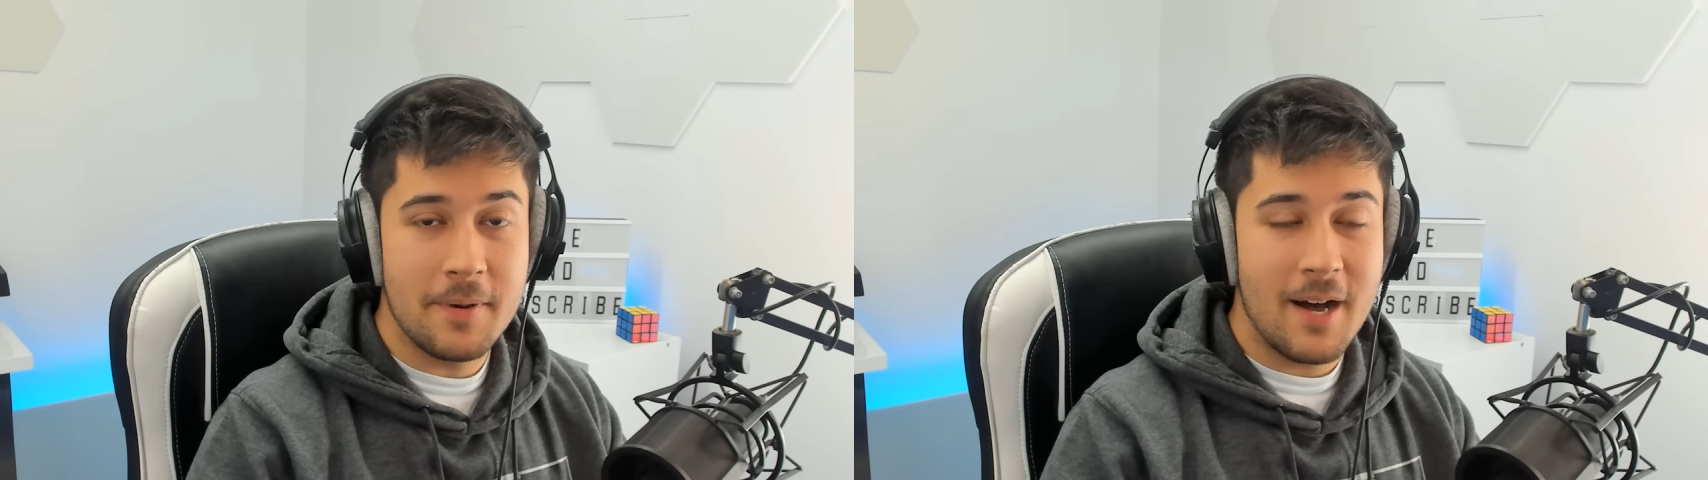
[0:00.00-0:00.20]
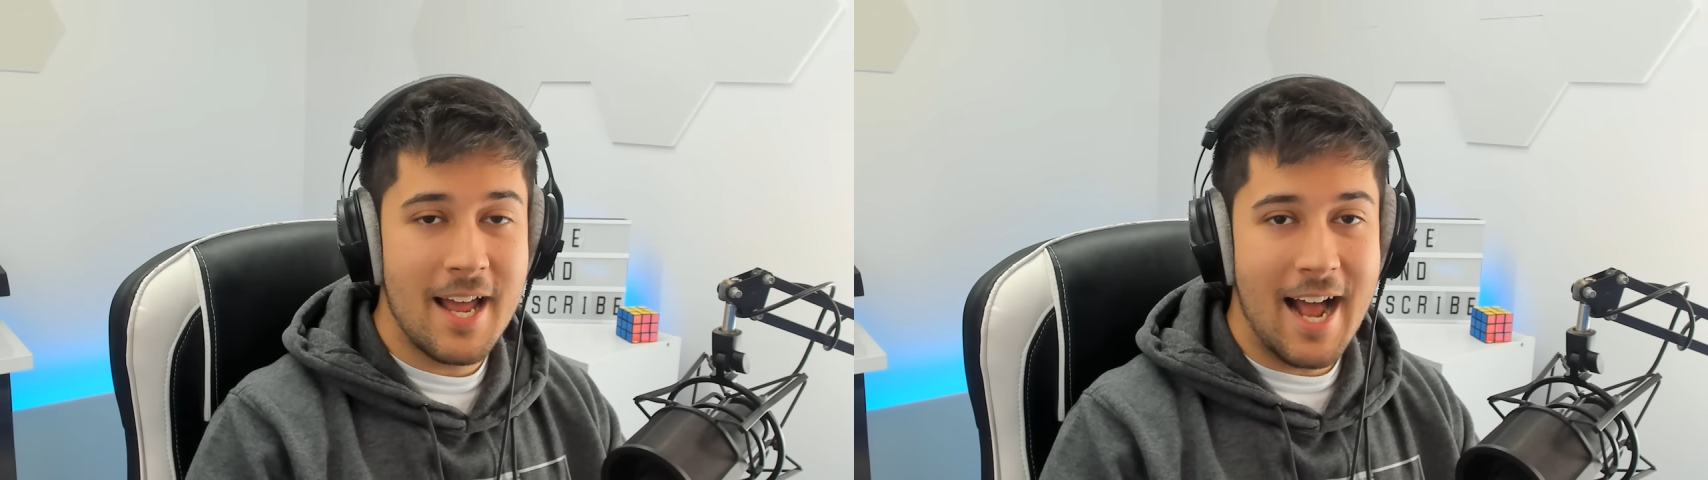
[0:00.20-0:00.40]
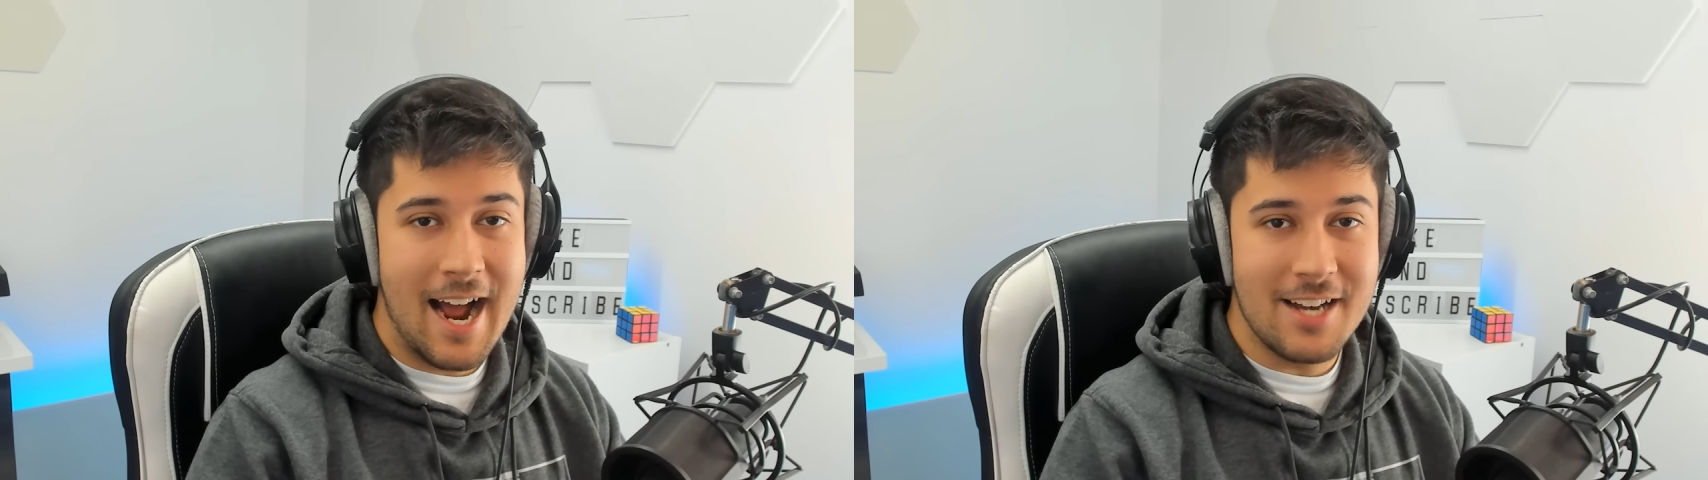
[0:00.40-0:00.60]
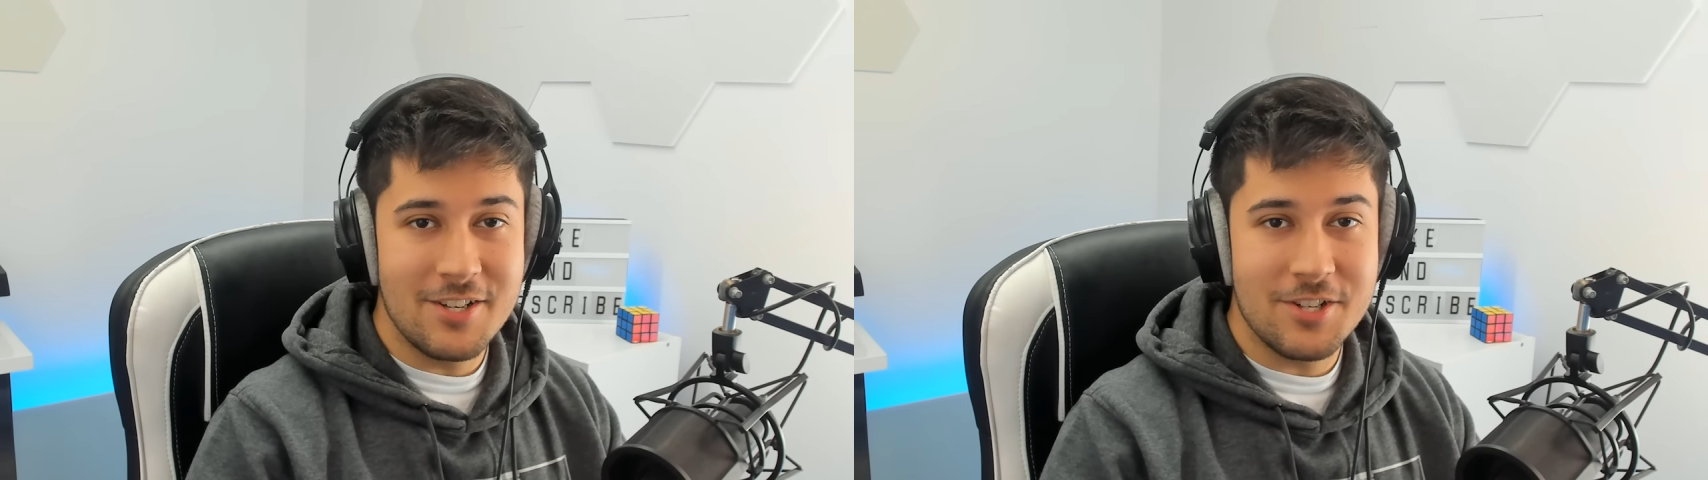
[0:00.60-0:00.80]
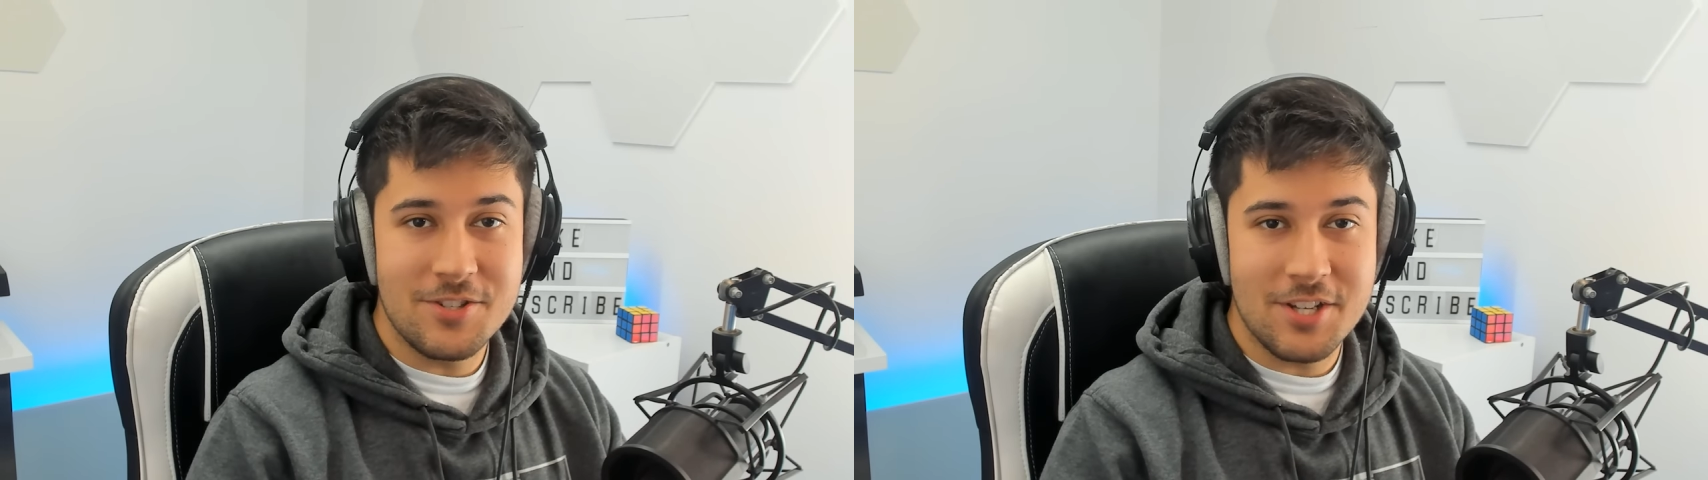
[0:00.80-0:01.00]
Pi and
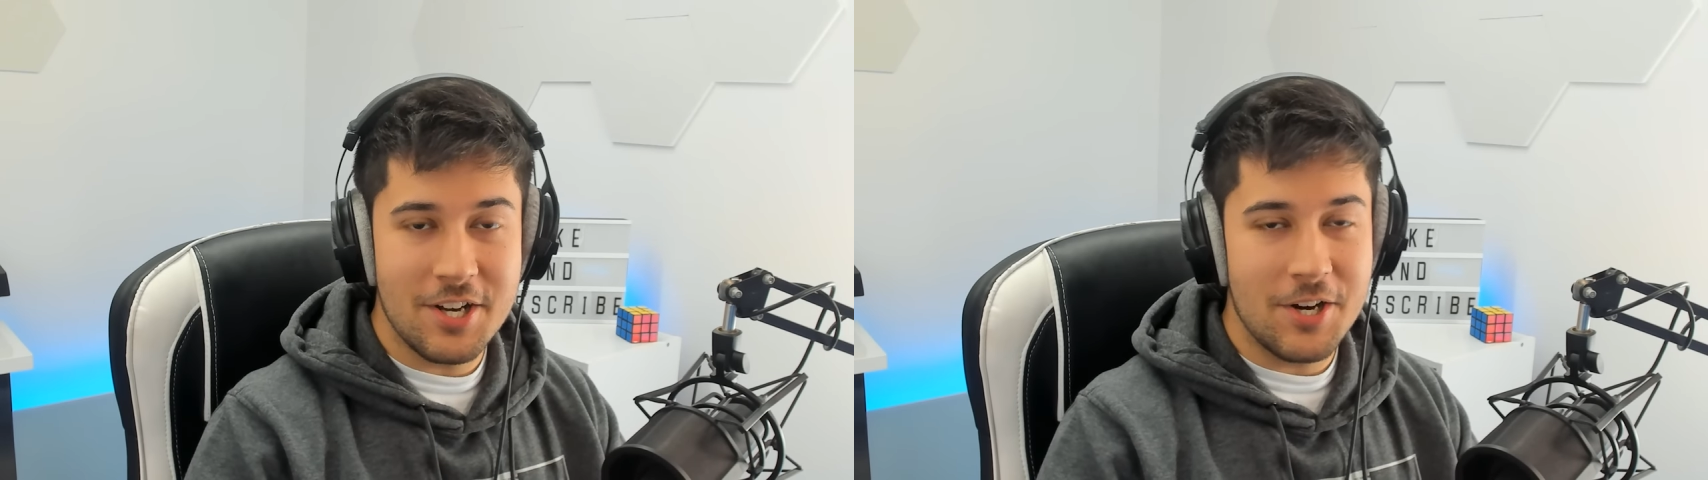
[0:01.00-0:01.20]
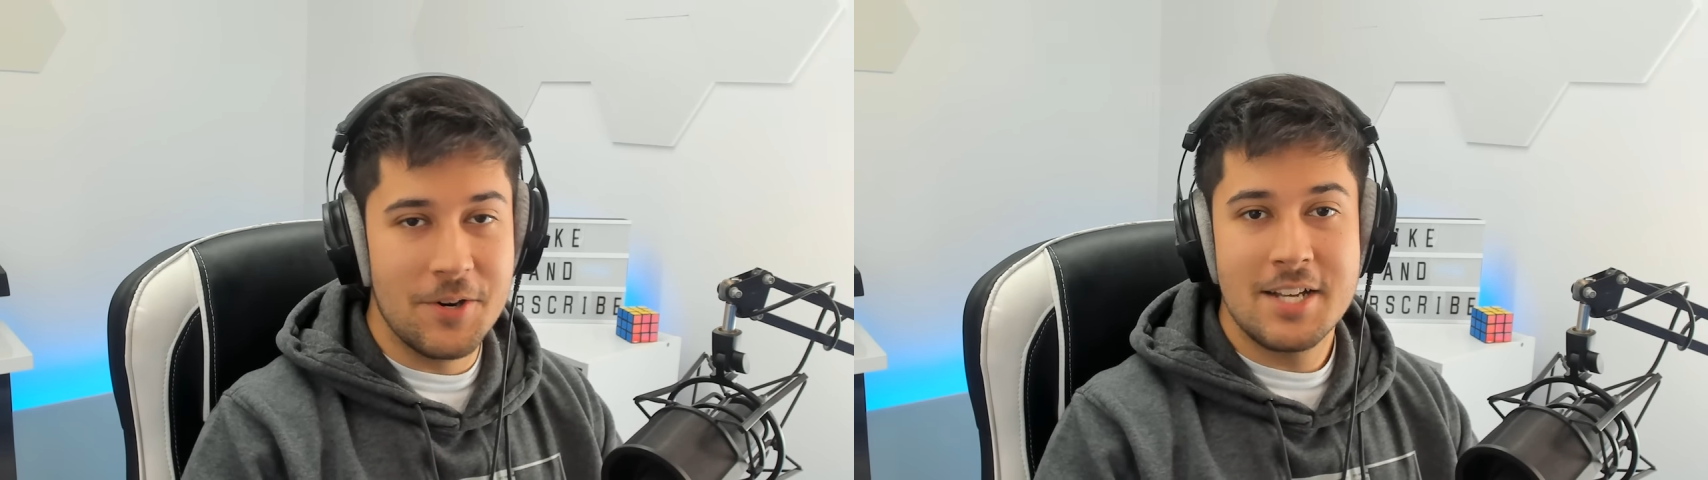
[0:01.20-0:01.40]
you're good to go.